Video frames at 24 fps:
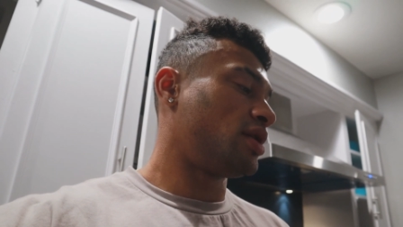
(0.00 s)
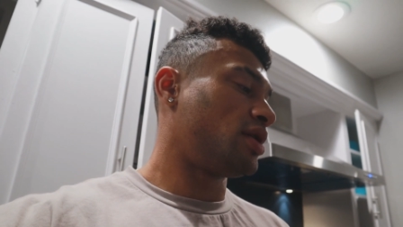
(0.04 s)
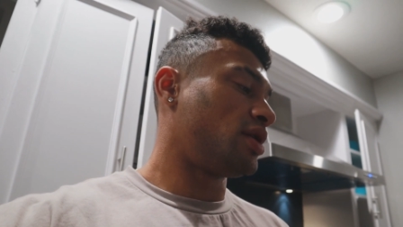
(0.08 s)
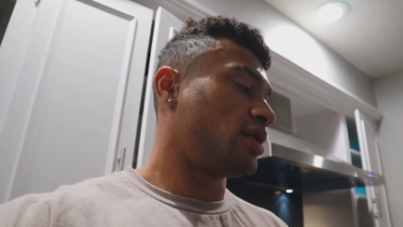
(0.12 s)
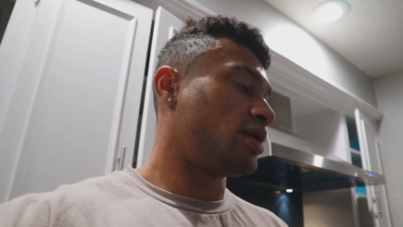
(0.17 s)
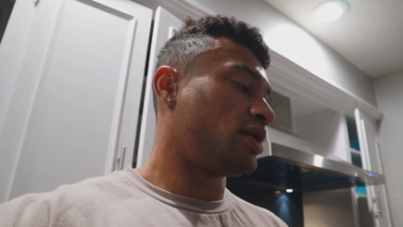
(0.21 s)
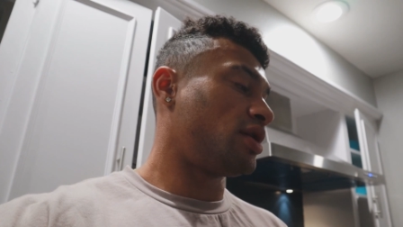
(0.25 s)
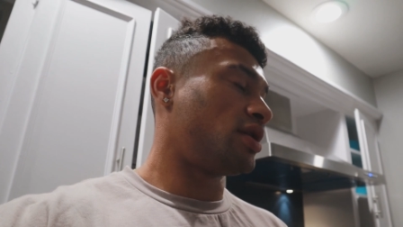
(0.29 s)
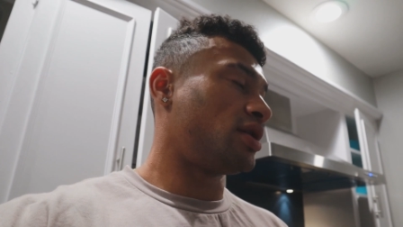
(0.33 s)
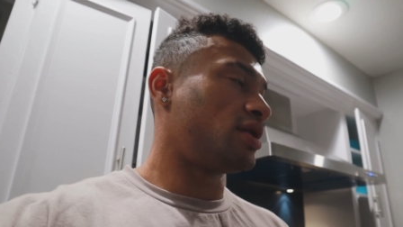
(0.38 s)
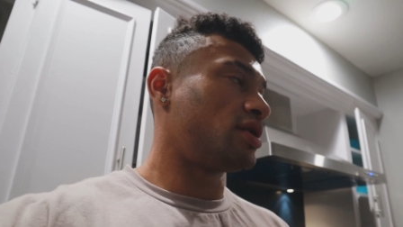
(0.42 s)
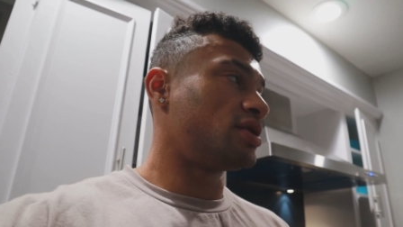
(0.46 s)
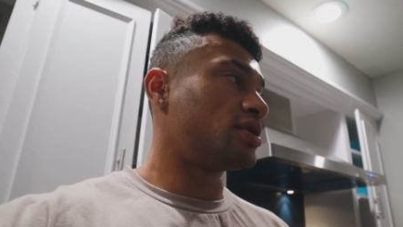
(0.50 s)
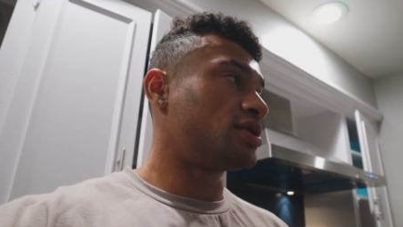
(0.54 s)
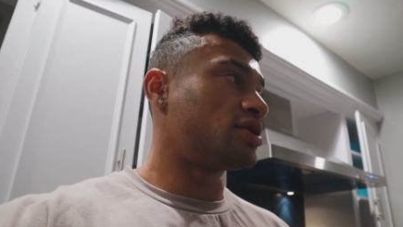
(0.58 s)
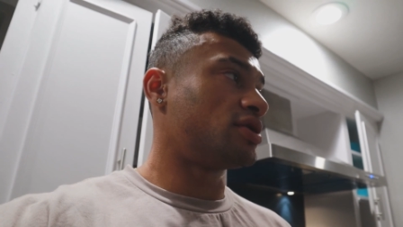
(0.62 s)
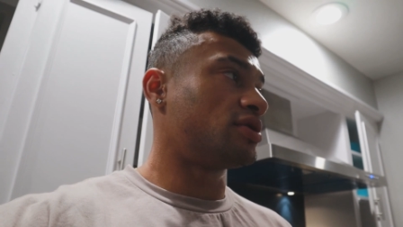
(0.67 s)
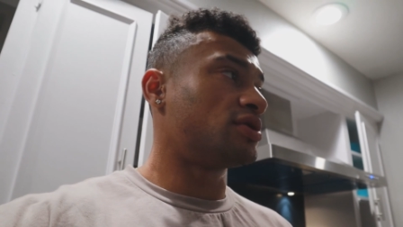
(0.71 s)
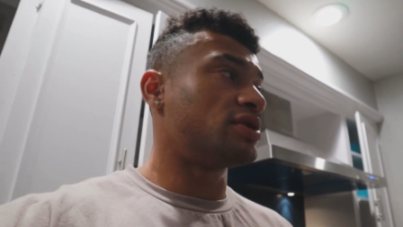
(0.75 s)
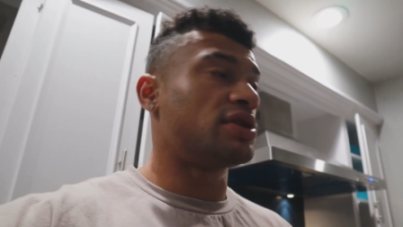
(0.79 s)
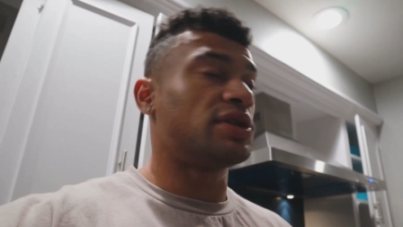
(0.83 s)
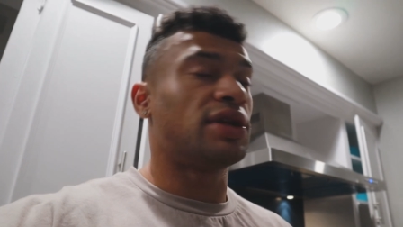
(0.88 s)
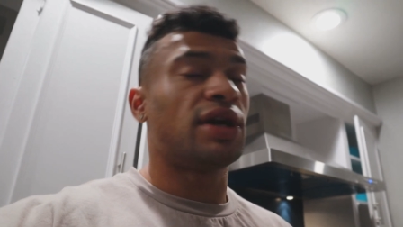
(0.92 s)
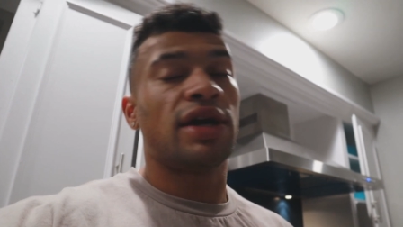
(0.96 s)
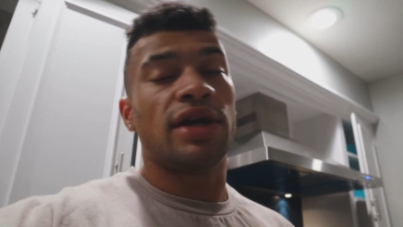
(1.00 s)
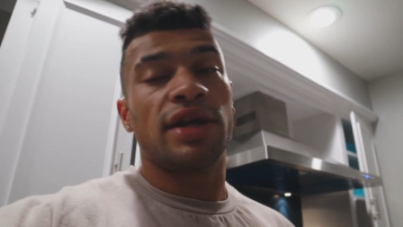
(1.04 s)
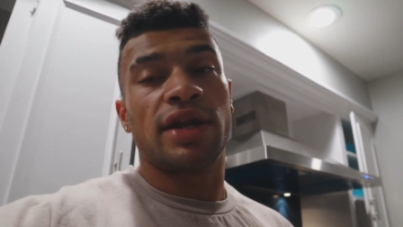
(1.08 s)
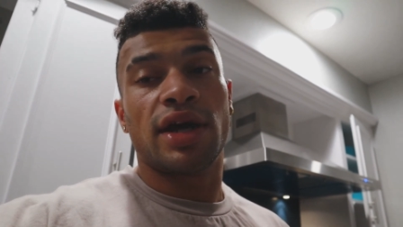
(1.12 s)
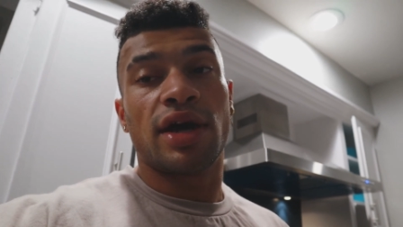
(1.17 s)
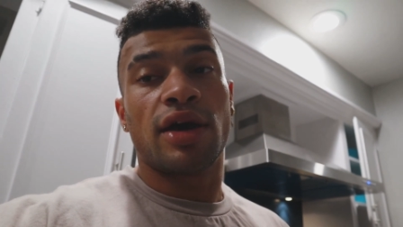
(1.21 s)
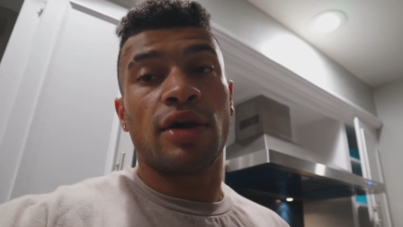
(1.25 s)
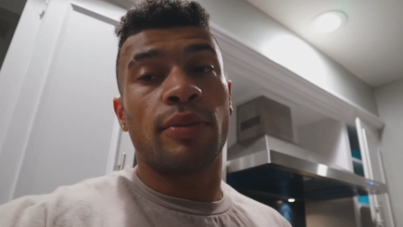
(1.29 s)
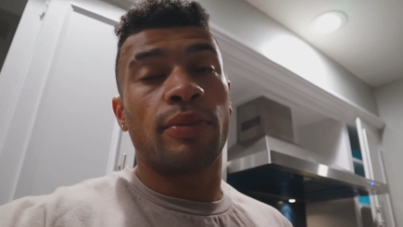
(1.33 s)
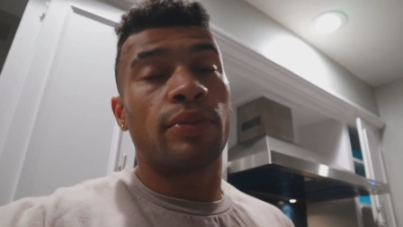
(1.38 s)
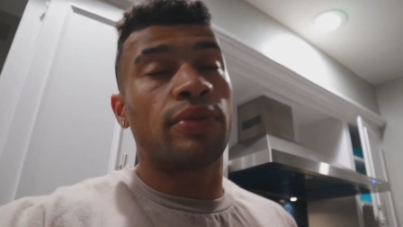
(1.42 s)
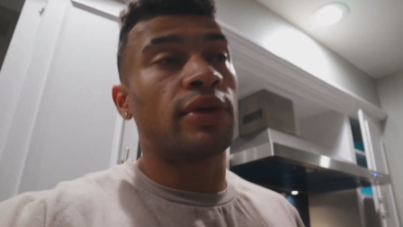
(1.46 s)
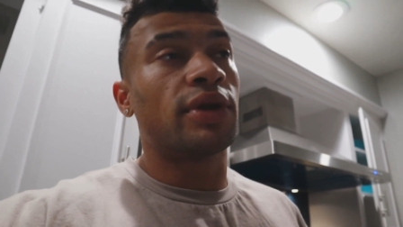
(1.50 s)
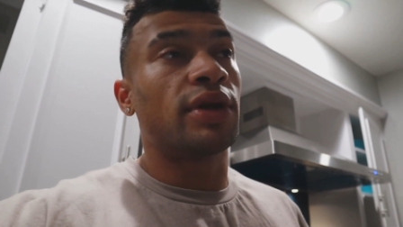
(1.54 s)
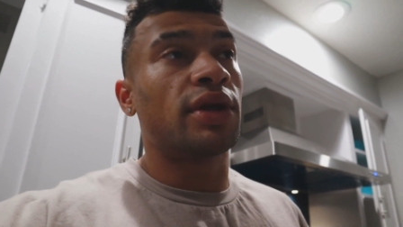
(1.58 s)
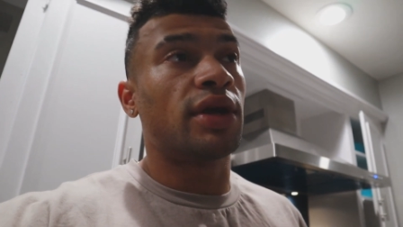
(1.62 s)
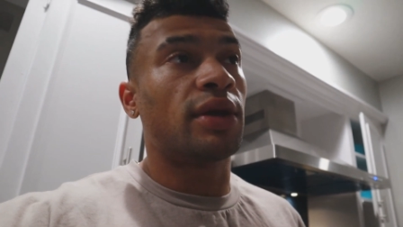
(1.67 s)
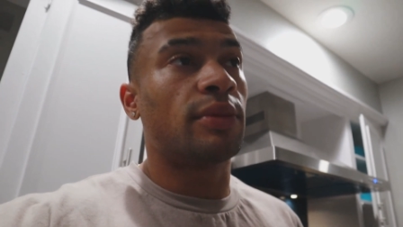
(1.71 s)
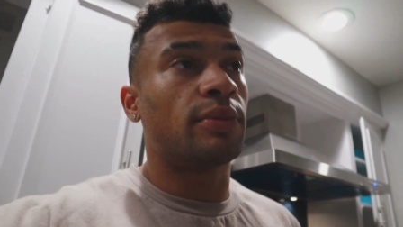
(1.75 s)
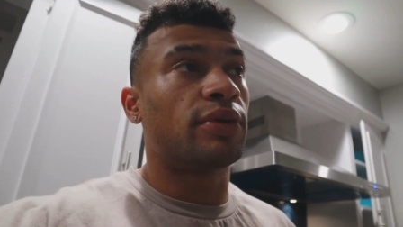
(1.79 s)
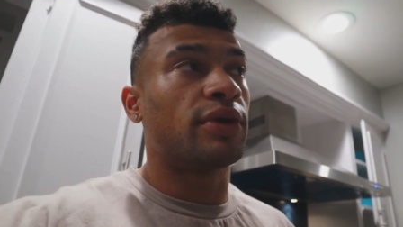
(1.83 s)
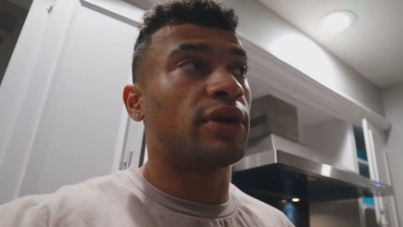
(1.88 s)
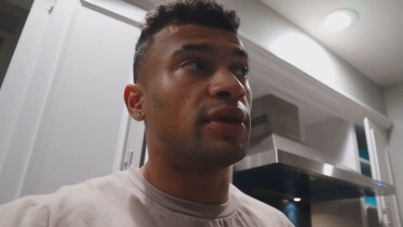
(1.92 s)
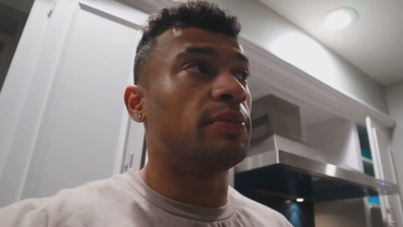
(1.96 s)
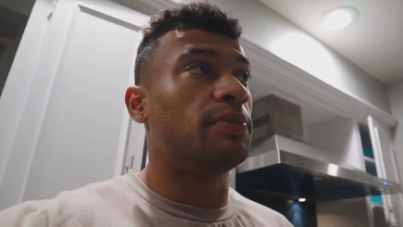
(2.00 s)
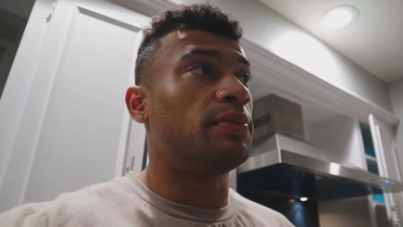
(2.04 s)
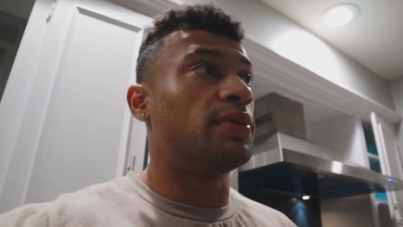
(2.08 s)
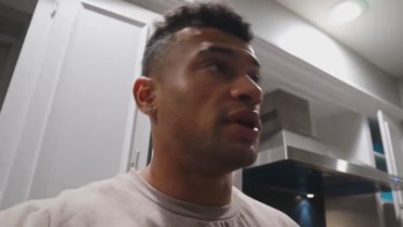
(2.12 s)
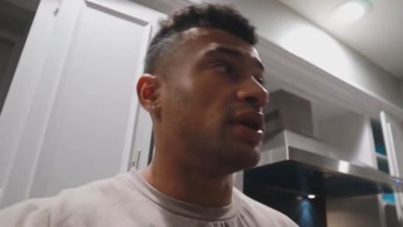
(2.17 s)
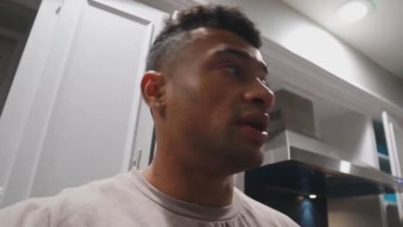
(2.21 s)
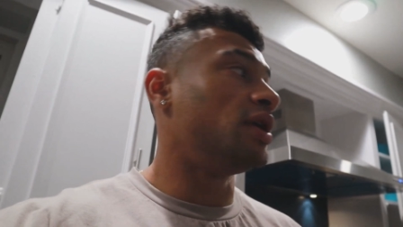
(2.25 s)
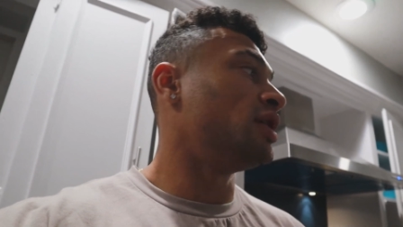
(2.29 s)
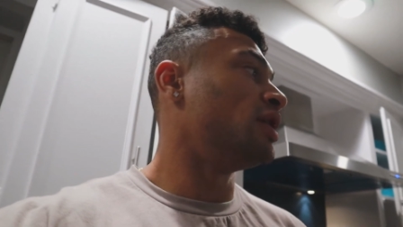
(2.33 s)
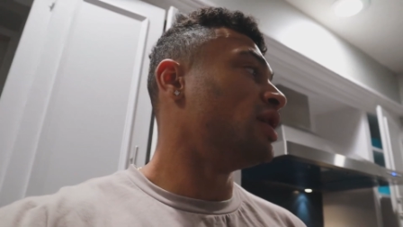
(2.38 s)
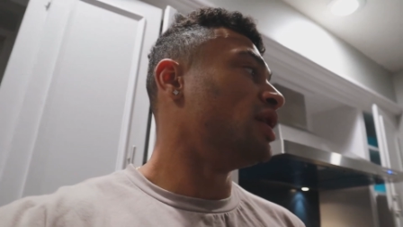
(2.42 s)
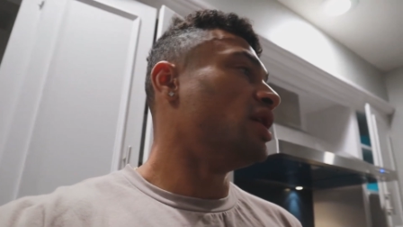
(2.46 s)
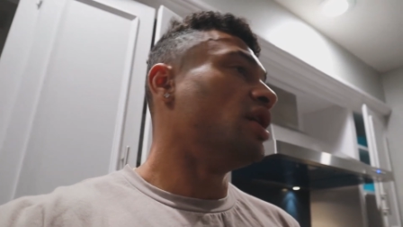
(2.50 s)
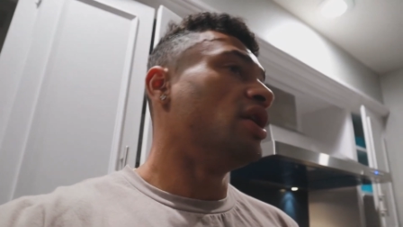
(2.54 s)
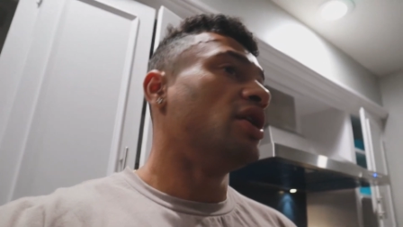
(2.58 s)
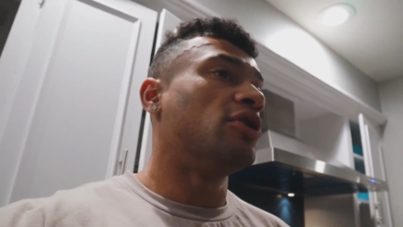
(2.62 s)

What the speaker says: So it's 9 now. I'm pretty beat.